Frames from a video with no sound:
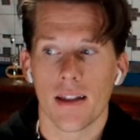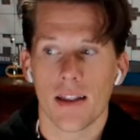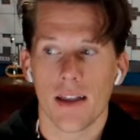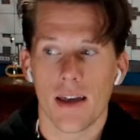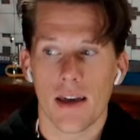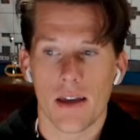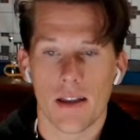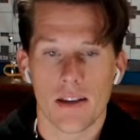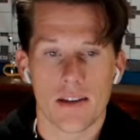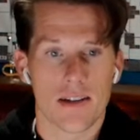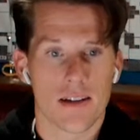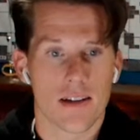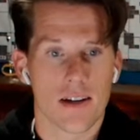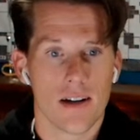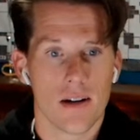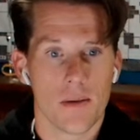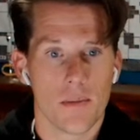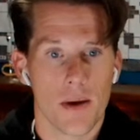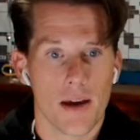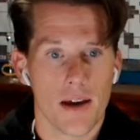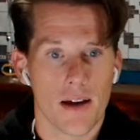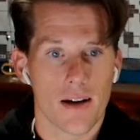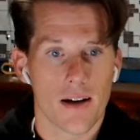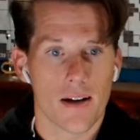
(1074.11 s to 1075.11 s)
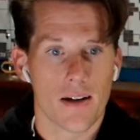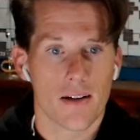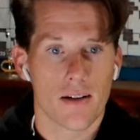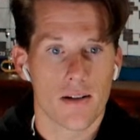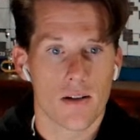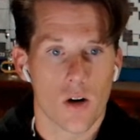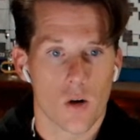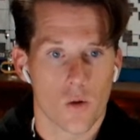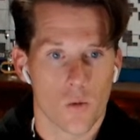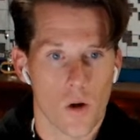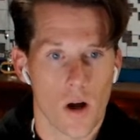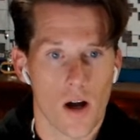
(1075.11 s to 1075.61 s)
it's going to make
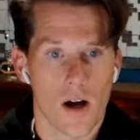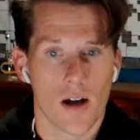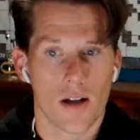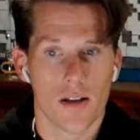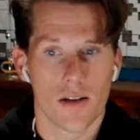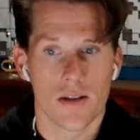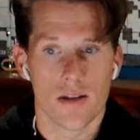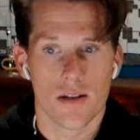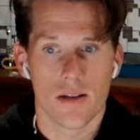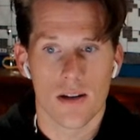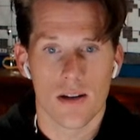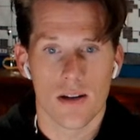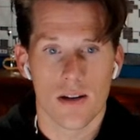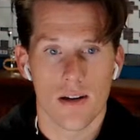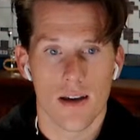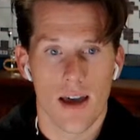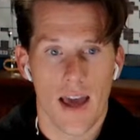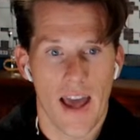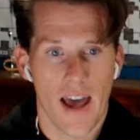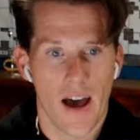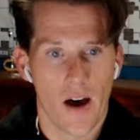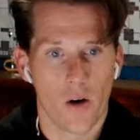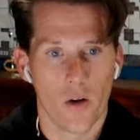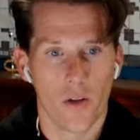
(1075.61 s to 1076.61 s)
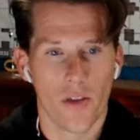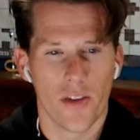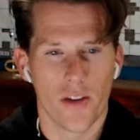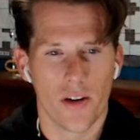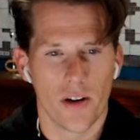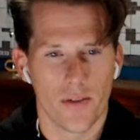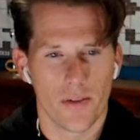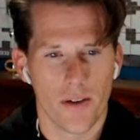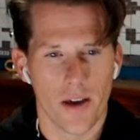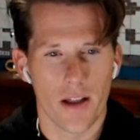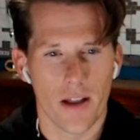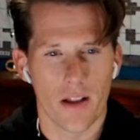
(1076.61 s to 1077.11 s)
Tyron's health and
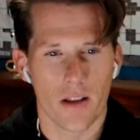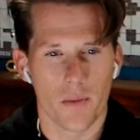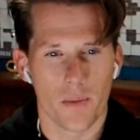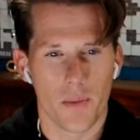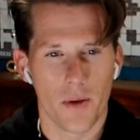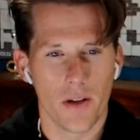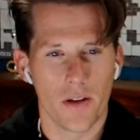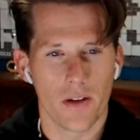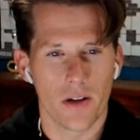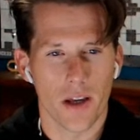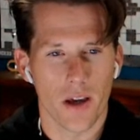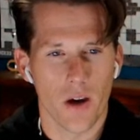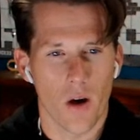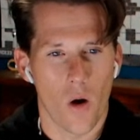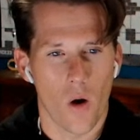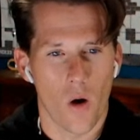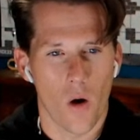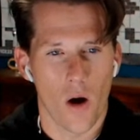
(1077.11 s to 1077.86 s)
availability